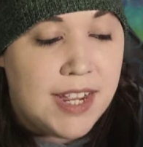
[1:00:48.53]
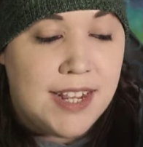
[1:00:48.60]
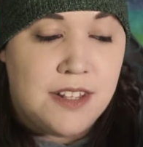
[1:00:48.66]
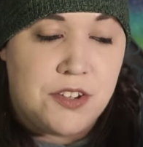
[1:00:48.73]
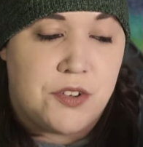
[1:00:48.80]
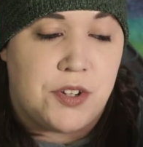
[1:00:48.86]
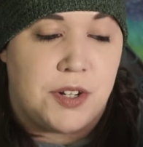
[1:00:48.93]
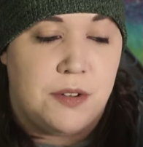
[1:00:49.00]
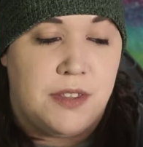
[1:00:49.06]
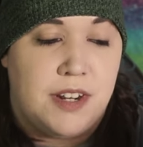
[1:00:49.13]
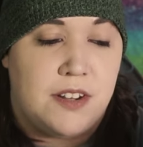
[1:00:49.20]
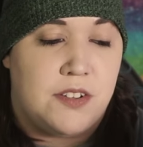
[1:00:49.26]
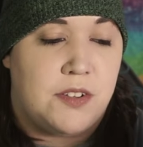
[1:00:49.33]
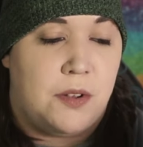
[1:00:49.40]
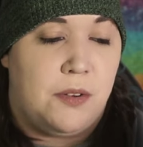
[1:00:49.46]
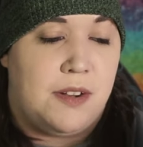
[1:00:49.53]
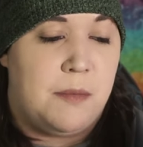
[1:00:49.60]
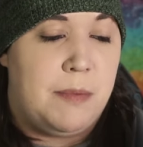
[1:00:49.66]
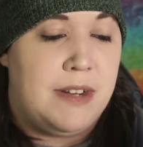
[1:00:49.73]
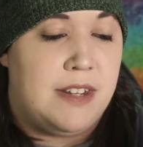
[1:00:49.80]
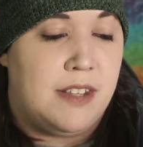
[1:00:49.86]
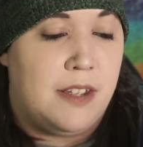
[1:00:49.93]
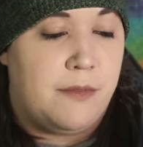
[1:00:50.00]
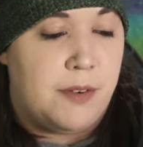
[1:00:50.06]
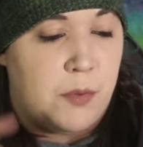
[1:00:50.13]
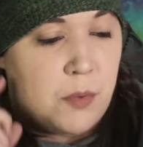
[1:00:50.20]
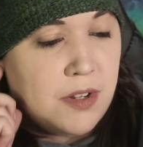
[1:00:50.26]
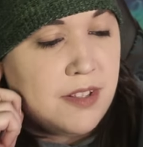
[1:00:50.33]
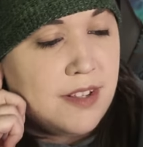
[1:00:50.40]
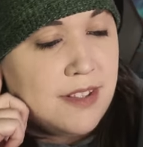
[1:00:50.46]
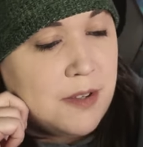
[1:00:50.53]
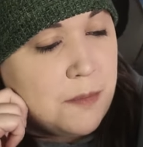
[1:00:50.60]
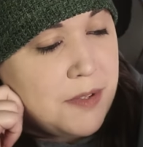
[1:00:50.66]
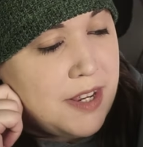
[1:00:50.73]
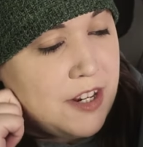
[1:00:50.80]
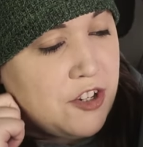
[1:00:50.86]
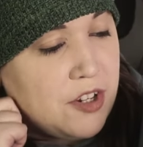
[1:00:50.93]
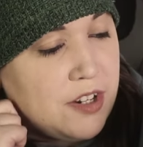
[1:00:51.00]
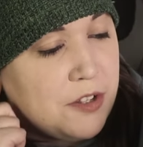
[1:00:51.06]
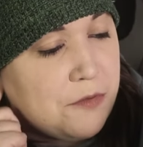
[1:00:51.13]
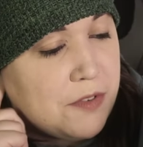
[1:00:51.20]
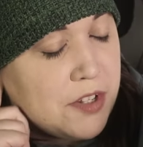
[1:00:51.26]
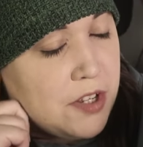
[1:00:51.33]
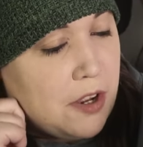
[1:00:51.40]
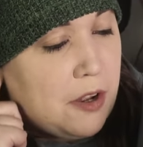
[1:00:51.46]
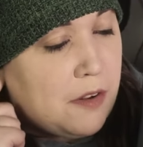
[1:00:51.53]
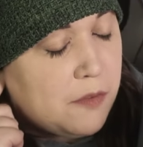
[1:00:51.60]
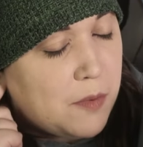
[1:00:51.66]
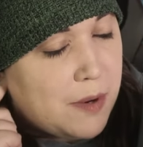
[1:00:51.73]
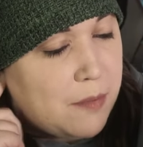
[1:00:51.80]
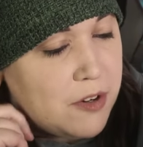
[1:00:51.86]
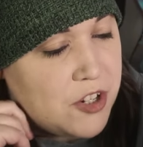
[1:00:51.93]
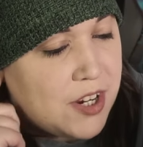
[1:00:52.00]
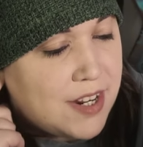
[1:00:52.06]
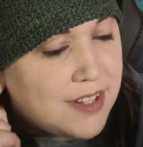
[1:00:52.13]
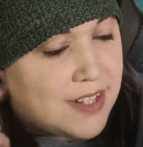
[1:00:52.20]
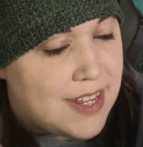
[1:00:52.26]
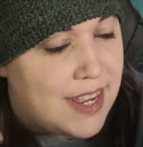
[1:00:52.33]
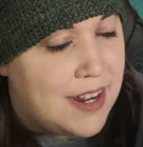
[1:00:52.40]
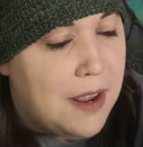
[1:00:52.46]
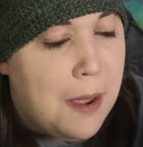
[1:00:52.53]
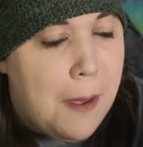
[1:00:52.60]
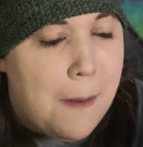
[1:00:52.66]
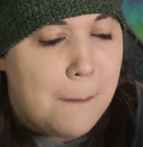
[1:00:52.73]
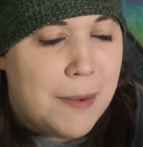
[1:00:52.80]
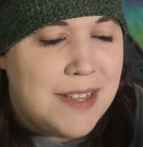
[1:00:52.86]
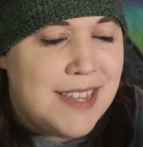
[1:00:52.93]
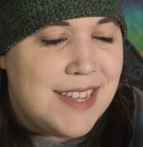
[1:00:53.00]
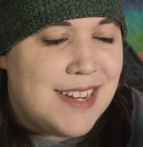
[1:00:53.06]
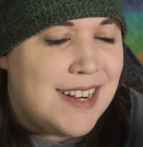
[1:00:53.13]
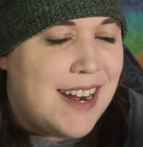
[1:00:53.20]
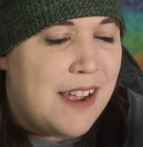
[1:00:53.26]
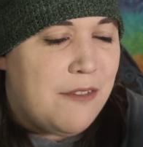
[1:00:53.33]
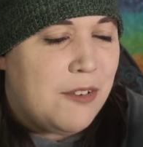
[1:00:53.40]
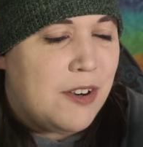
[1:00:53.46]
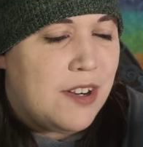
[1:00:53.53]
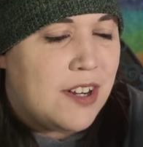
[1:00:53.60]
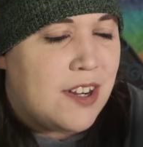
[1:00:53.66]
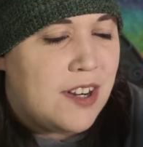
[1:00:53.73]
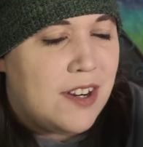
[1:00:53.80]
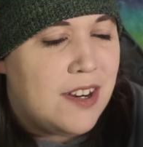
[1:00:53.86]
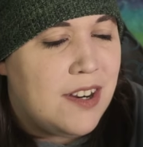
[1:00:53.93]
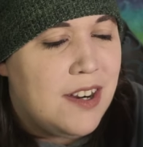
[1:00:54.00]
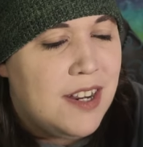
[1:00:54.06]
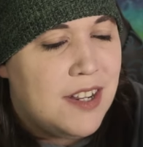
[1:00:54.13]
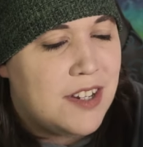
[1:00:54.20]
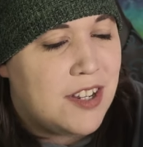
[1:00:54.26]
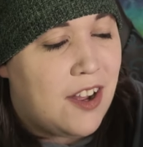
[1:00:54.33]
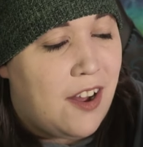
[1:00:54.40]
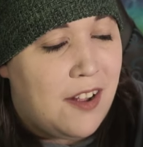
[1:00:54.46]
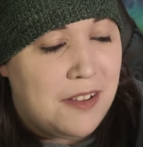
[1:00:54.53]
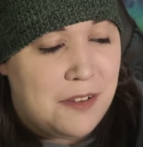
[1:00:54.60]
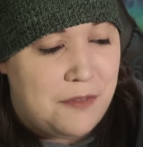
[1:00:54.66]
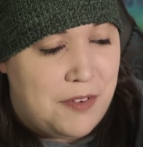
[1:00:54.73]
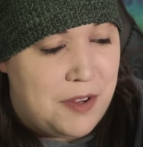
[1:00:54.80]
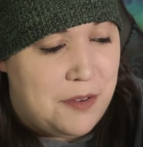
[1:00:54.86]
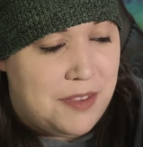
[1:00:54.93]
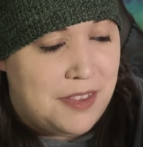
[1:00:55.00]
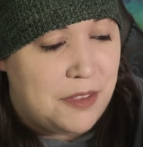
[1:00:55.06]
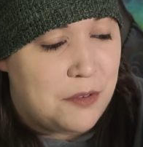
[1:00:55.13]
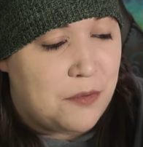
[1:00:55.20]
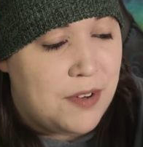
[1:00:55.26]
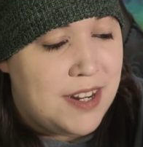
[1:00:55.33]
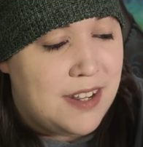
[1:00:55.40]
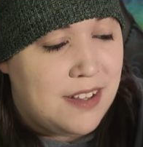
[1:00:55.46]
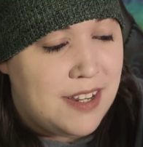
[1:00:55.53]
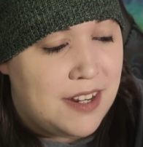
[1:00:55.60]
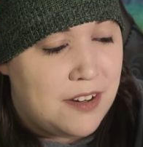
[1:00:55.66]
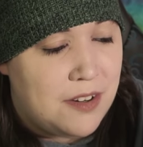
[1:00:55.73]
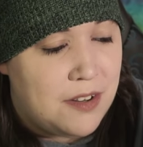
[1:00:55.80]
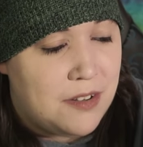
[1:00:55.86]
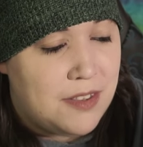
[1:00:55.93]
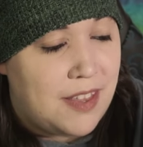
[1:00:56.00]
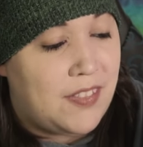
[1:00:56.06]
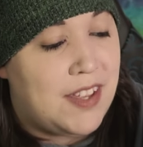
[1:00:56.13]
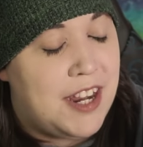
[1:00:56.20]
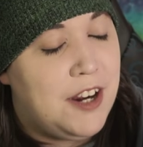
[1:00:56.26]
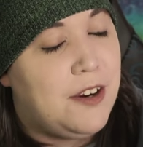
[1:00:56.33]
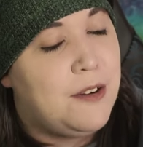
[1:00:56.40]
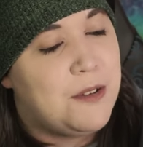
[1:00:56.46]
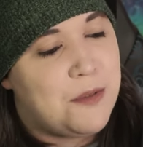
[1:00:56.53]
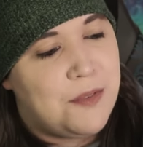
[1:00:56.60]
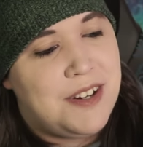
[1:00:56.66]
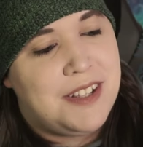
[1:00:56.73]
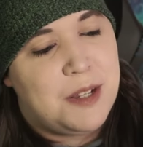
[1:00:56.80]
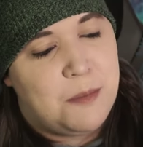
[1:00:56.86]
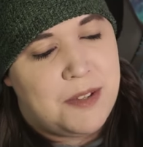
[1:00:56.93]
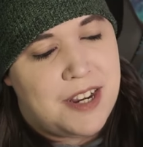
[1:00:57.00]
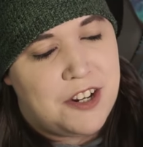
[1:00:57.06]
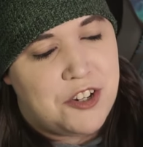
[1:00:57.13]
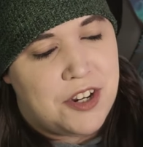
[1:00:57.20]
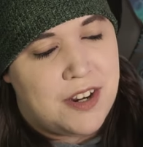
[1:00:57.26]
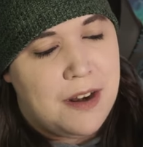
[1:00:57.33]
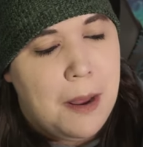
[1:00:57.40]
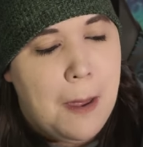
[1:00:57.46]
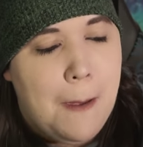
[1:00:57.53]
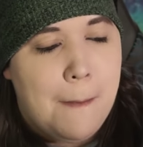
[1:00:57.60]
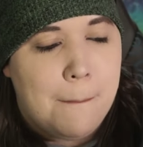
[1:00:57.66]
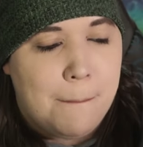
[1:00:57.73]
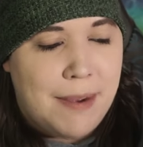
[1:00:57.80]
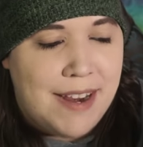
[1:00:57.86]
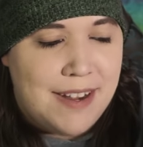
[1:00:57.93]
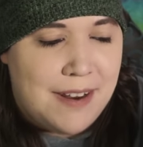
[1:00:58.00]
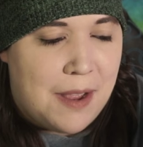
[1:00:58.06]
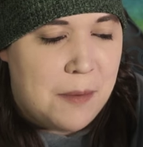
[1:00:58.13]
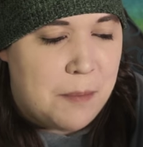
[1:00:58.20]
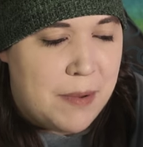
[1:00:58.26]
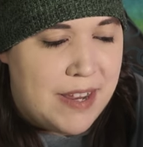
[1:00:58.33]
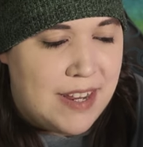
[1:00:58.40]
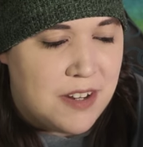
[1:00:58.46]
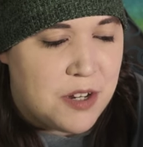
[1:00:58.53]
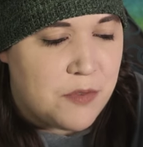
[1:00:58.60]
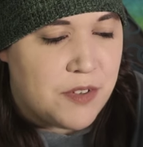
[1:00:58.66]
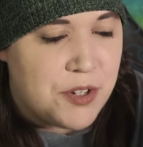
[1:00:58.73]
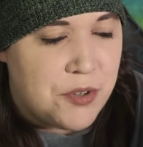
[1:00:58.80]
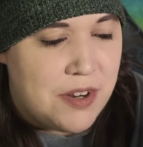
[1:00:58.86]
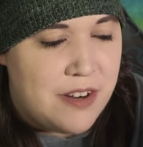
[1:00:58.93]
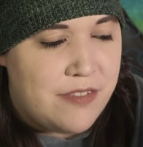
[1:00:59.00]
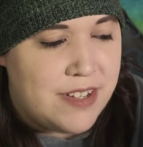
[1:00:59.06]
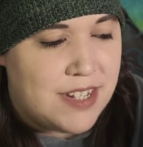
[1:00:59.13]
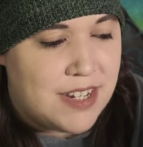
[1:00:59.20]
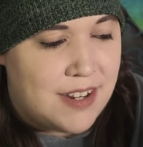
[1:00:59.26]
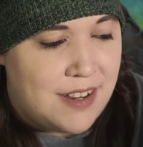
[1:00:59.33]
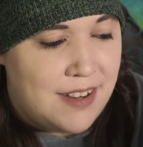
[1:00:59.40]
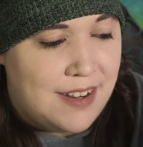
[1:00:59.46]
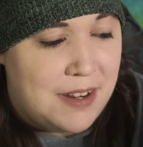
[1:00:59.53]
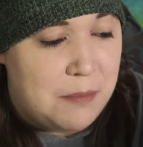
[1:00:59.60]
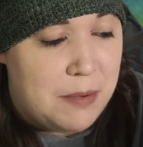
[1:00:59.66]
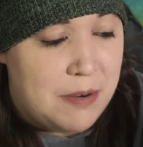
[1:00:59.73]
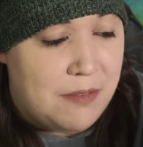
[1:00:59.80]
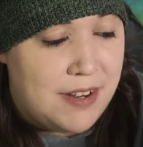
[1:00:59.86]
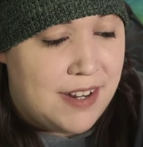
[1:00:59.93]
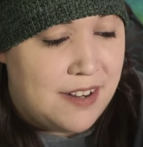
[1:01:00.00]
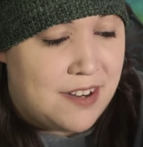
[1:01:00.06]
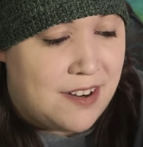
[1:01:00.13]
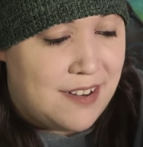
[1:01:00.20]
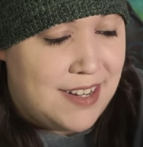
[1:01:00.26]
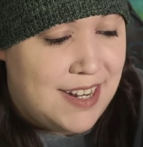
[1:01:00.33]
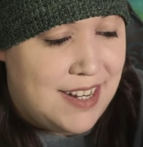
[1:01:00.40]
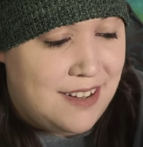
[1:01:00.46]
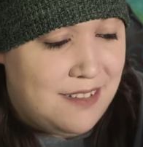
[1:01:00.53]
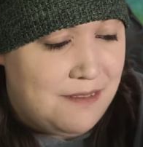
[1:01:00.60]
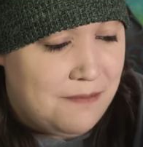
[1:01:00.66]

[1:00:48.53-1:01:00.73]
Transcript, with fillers: It's true that a soul can be delivered once its obsession is resolved, Wei Wuxian said, but did it ever occur to all of you that the real hero, that the hero's real obsession might not be to retrieve his tongue and be reincarnated?